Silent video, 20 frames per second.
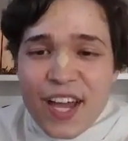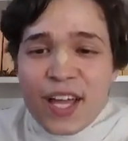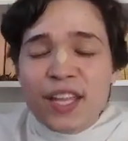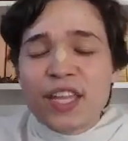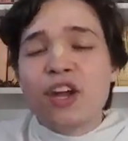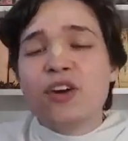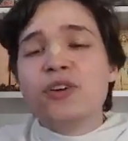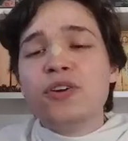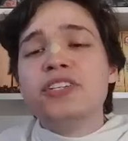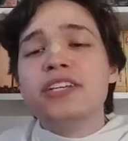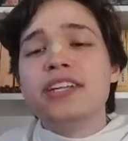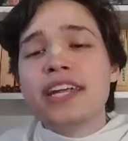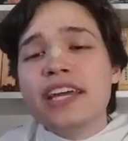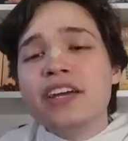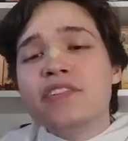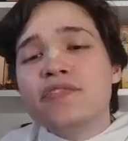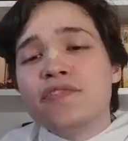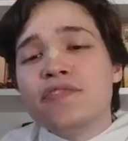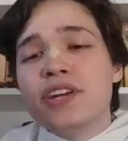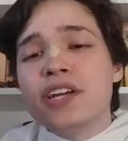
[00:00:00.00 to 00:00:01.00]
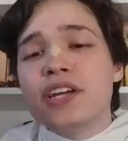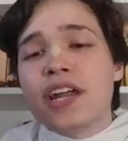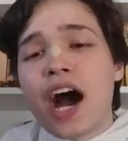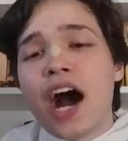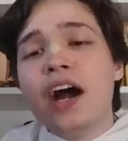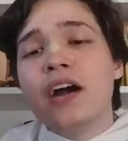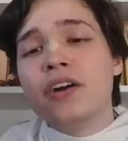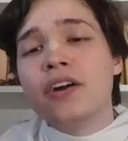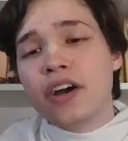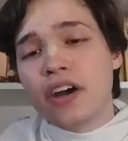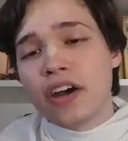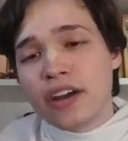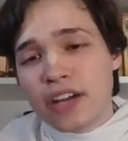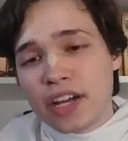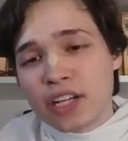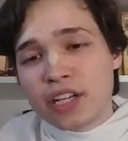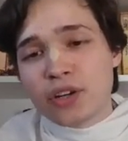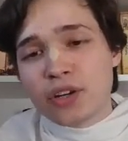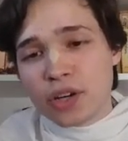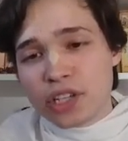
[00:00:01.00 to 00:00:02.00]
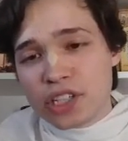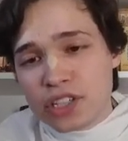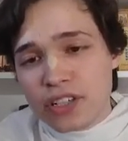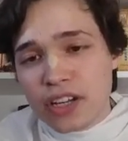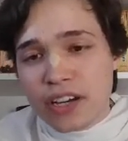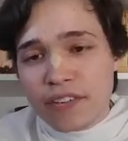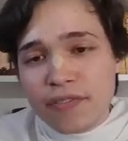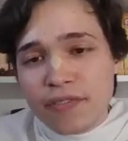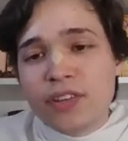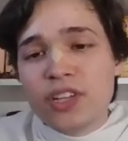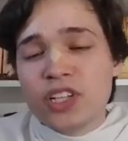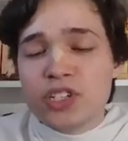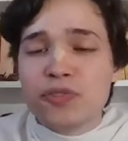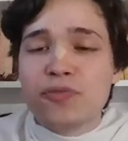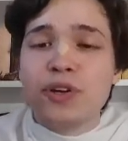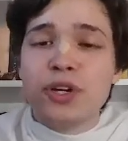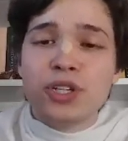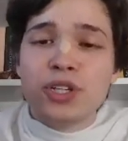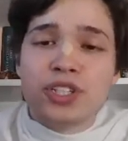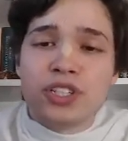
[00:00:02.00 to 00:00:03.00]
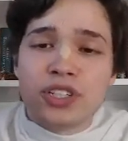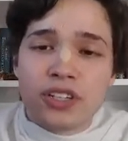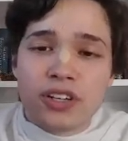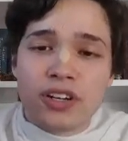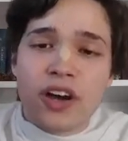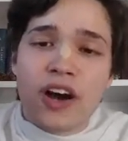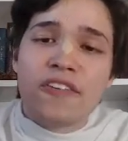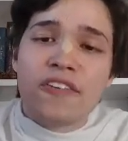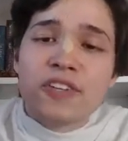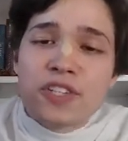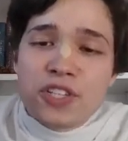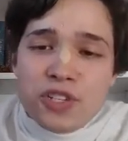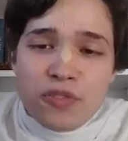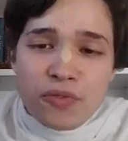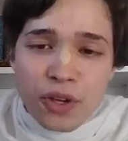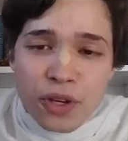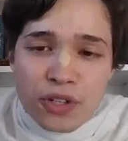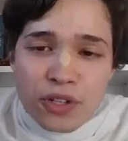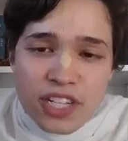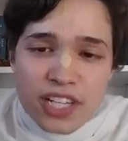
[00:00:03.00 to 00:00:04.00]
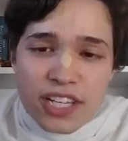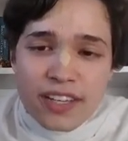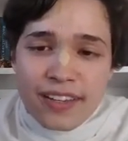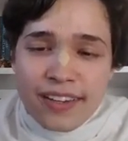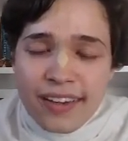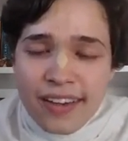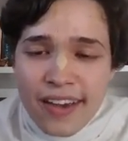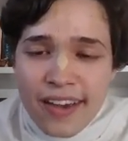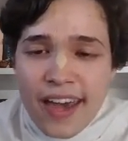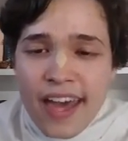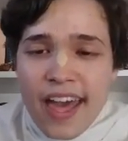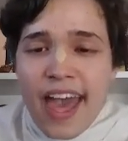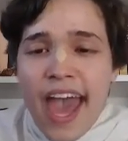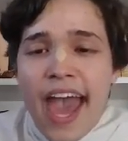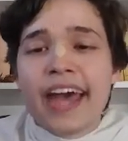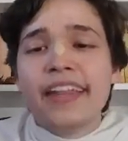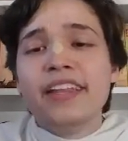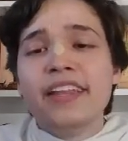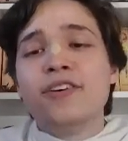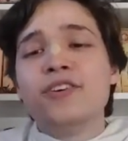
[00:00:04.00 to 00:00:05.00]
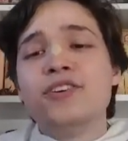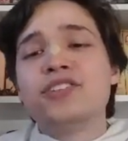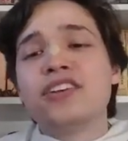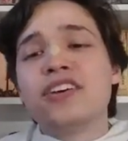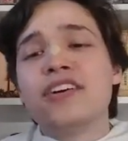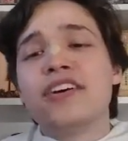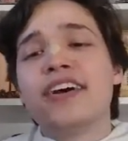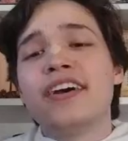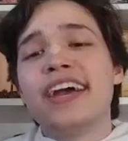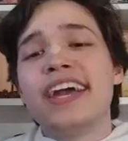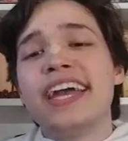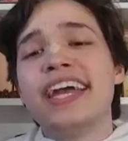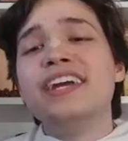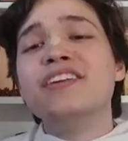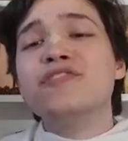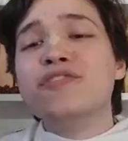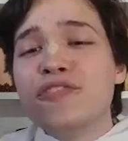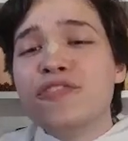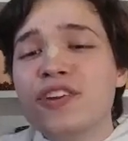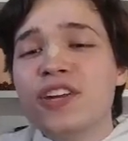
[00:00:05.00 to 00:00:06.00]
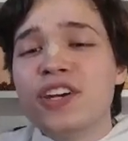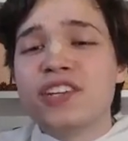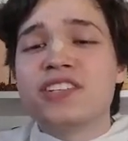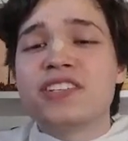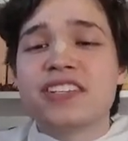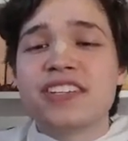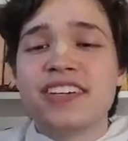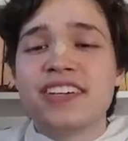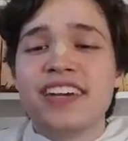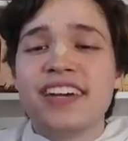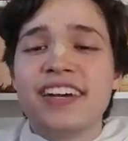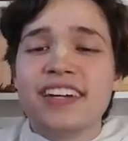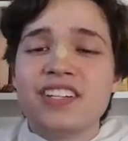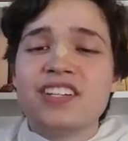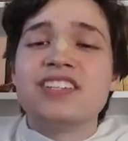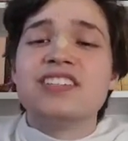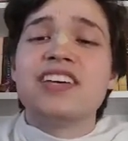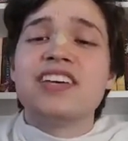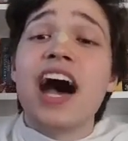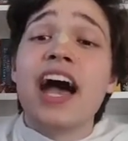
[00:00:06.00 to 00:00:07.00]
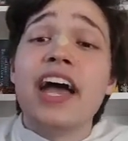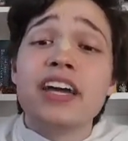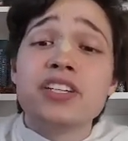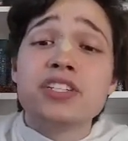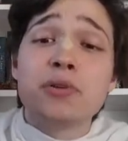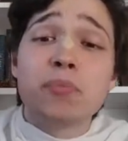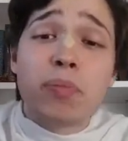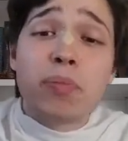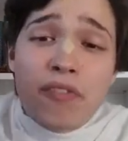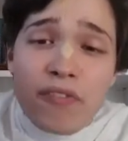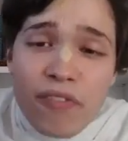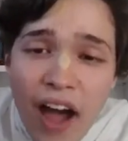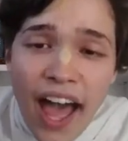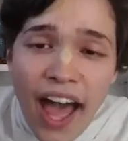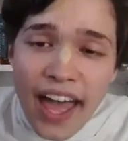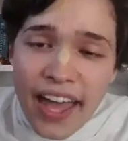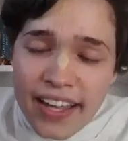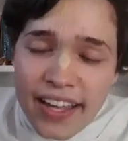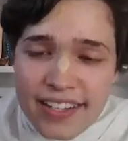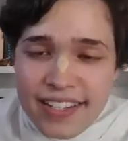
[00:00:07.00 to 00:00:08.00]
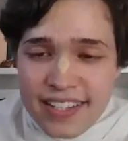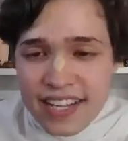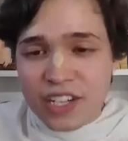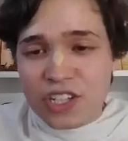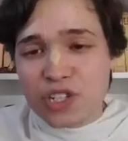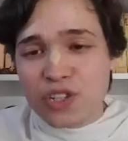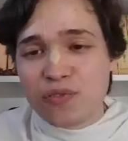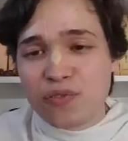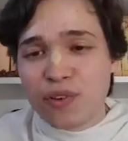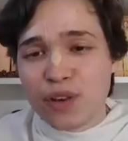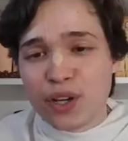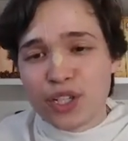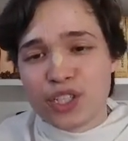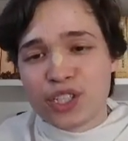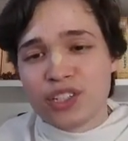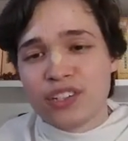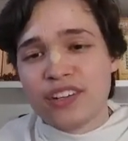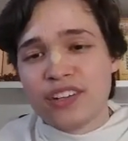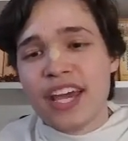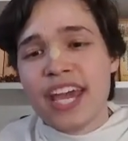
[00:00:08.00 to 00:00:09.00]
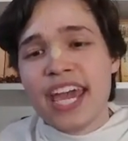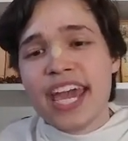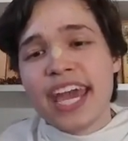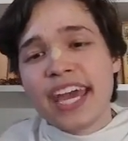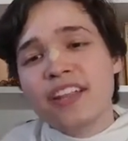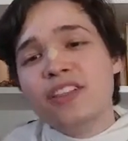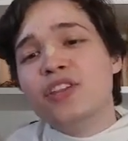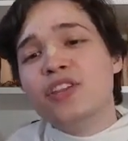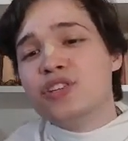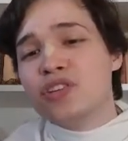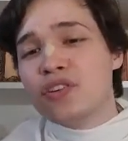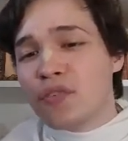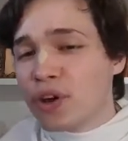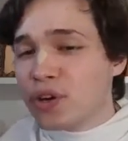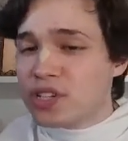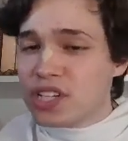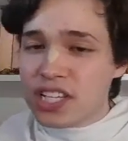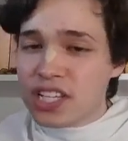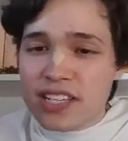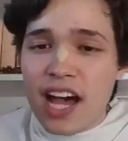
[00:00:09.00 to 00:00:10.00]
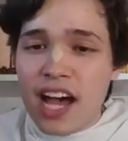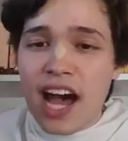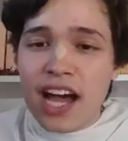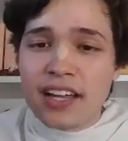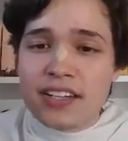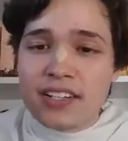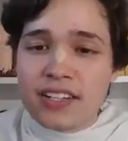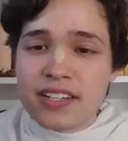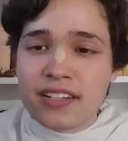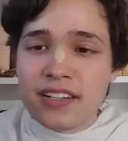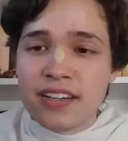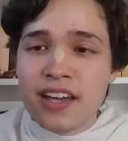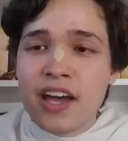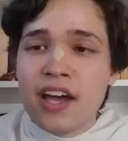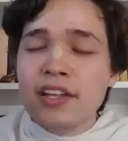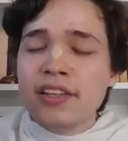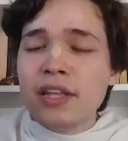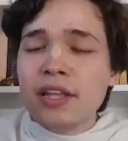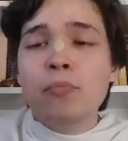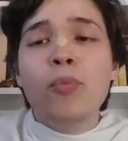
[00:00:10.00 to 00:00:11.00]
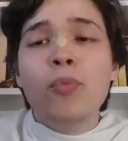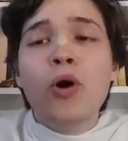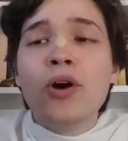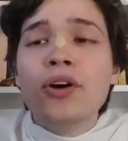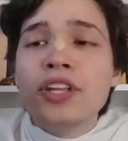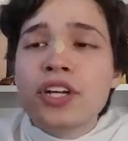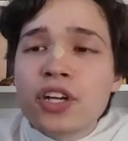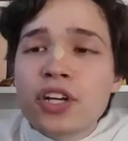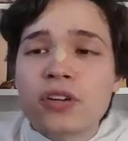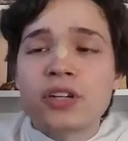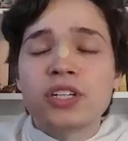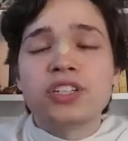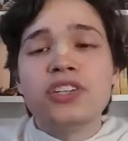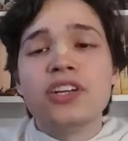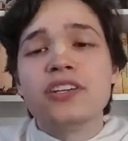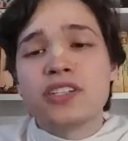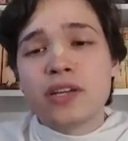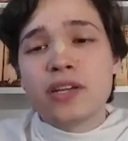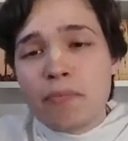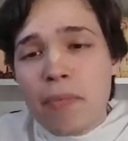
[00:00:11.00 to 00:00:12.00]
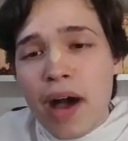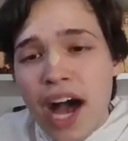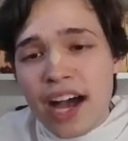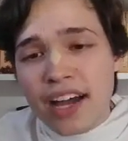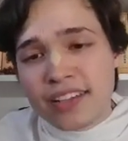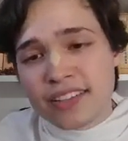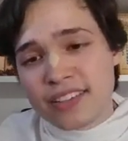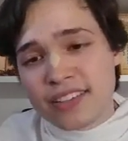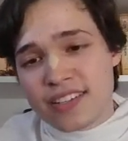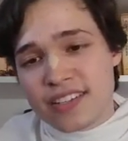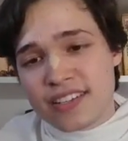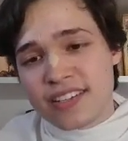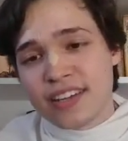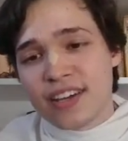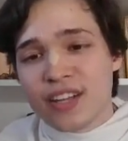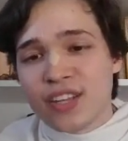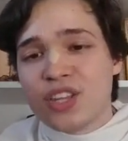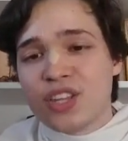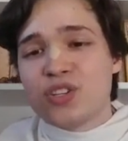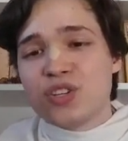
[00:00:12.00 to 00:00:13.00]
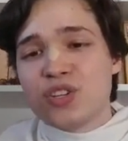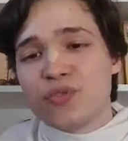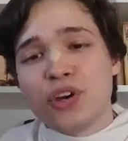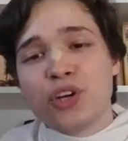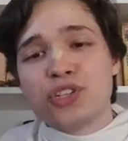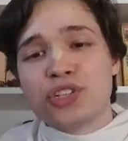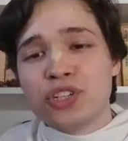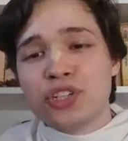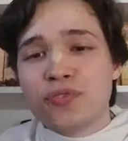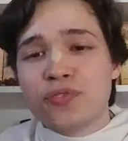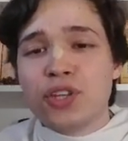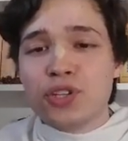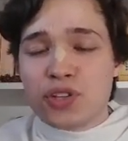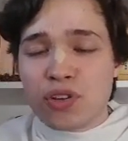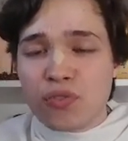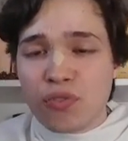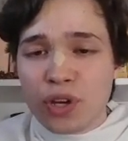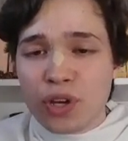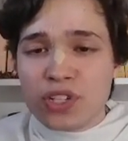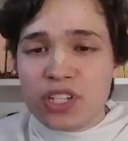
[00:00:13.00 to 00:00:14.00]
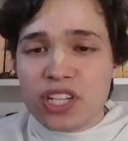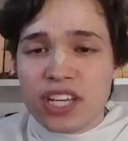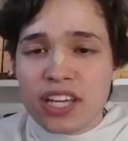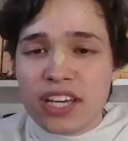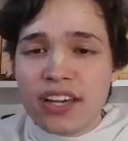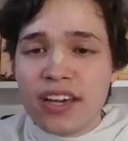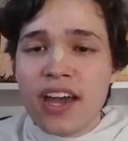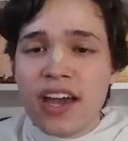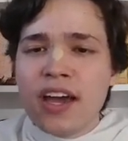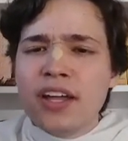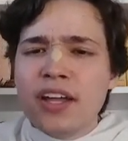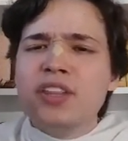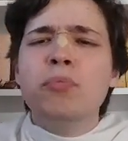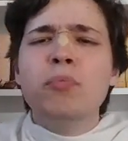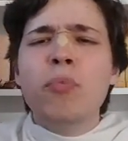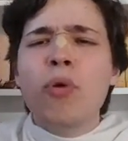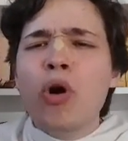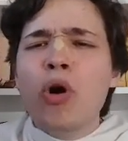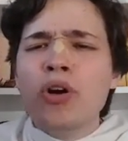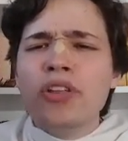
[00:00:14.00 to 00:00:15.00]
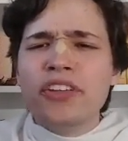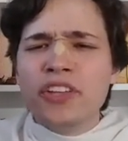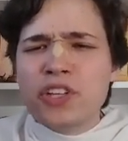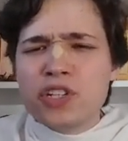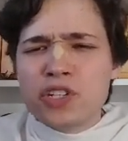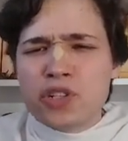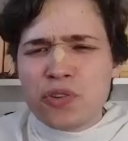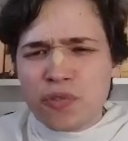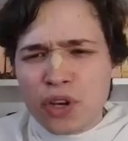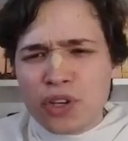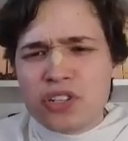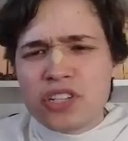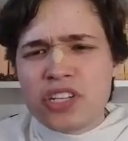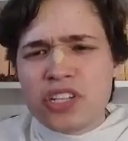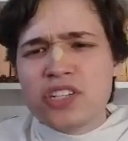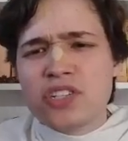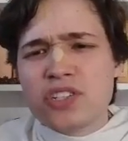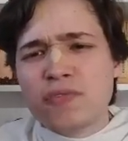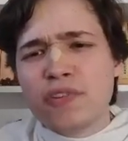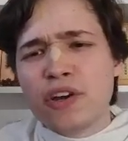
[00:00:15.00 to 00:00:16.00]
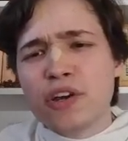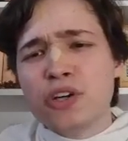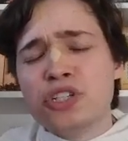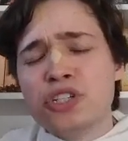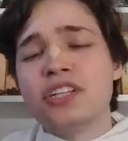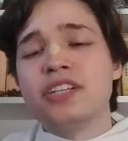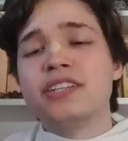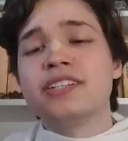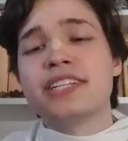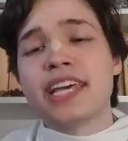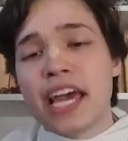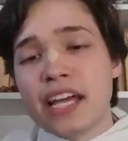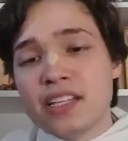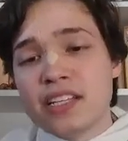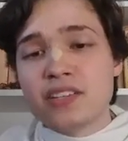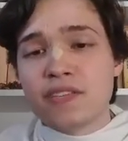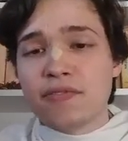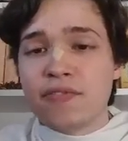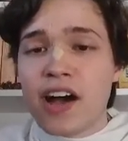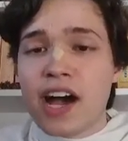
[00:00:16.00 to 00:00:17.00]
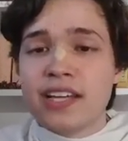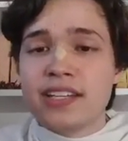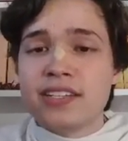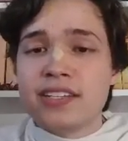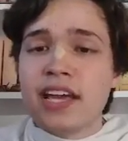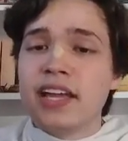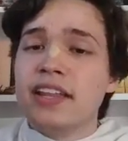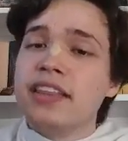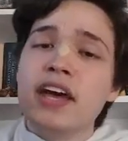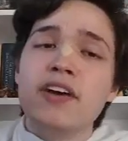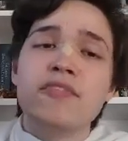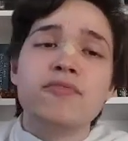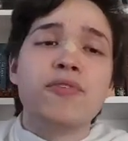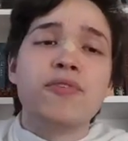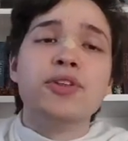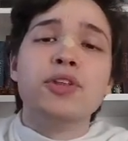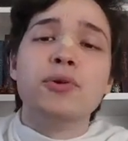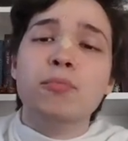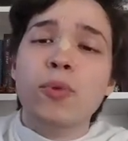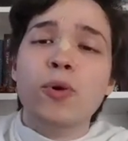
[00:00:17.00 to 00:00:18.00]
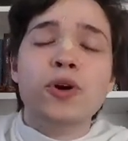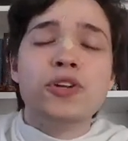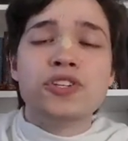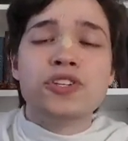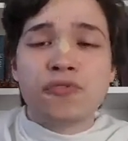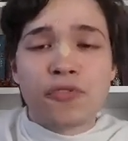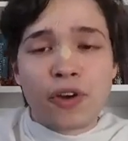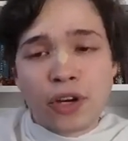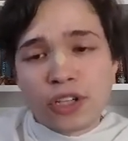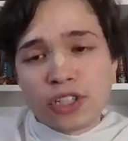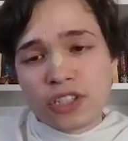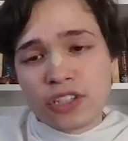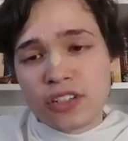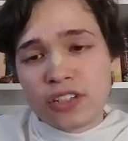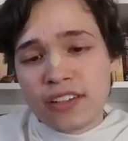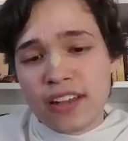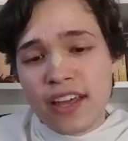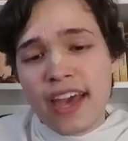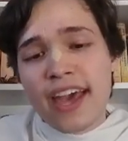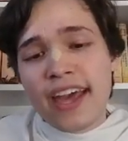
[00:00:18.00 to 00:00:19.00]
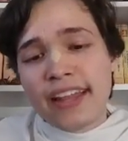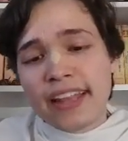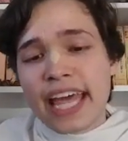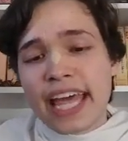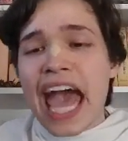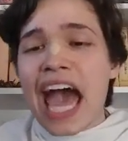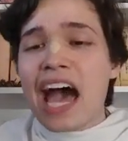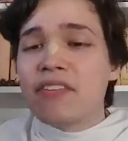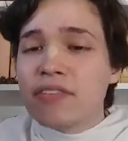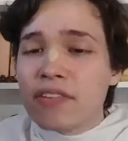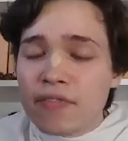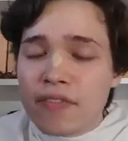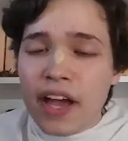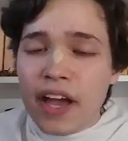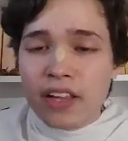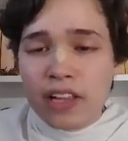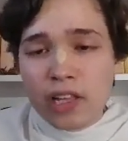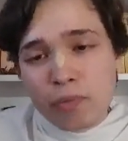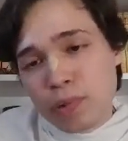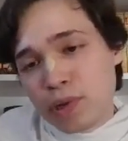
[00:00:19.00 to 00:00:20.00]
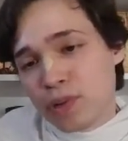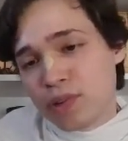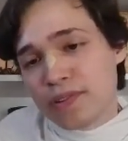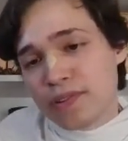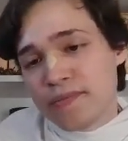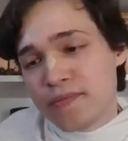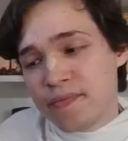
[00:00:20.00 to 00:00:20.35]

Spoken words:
There is an infinite hunger in Krishna for the devotion of his devotee. And there is an infinite desire to provide such devotion in the devotee's heart. The more that Krishna demands the devotion of the devotee, the more that the devotee's devotion intensifies, and therefore the more devotion they have available.